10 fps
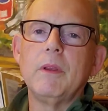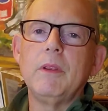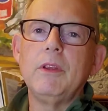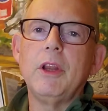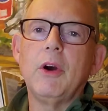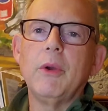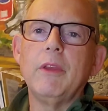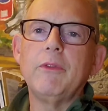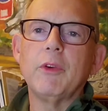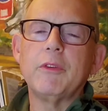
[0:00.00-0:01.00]

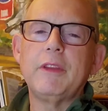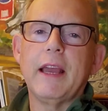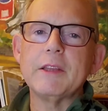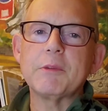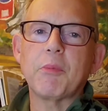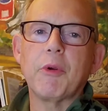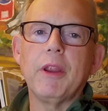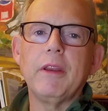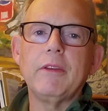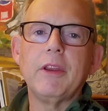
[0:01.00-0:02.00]
If you're
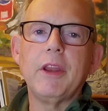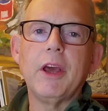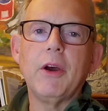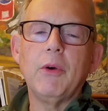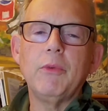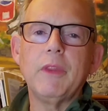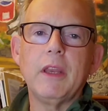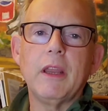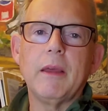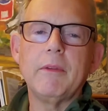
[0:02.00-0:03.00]
desperate to know,
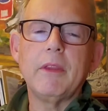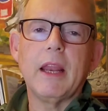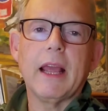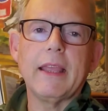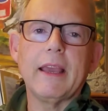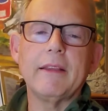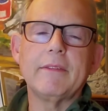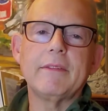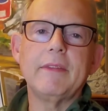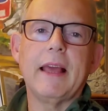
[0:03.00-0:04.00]
then I
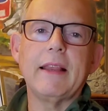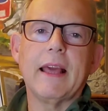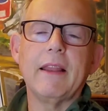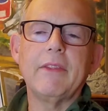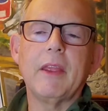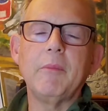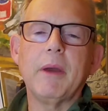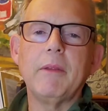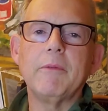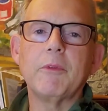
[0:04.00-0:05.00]
guess that kind of thing.
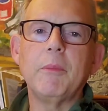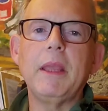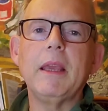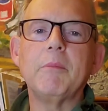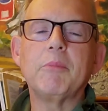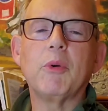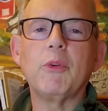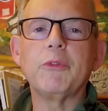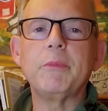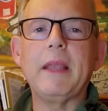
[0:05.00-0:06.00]
But for me, it
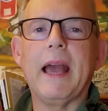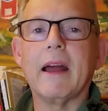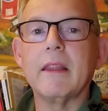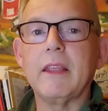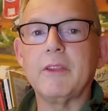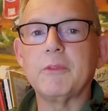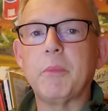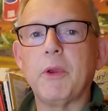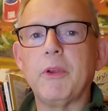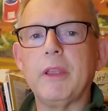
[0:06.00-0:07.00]
pulls me out of the
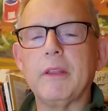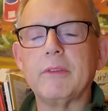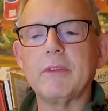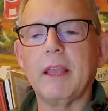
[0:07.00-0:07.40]
experience.